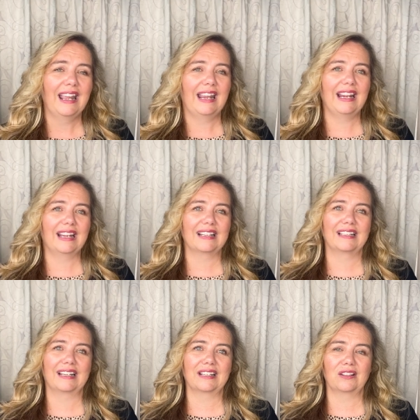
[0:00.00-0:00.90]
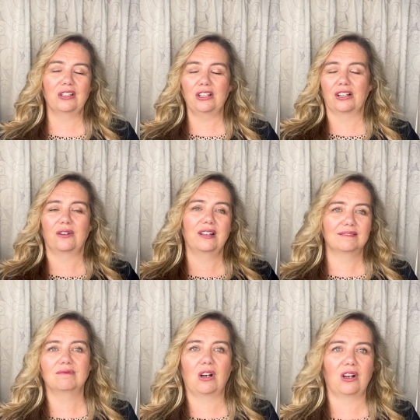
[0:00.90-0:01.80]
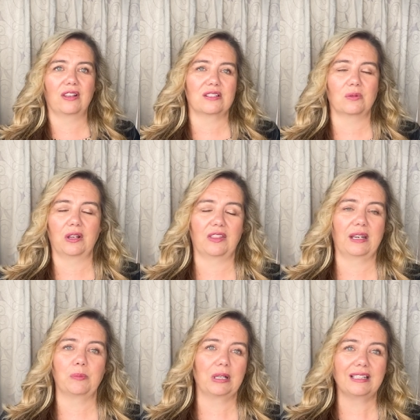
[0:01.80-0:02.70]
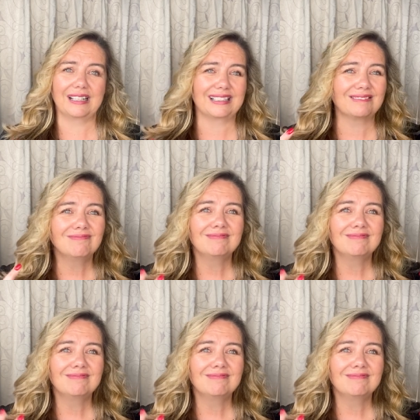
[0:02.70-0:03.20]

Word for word: and like, you know, all that sort of thing. But like,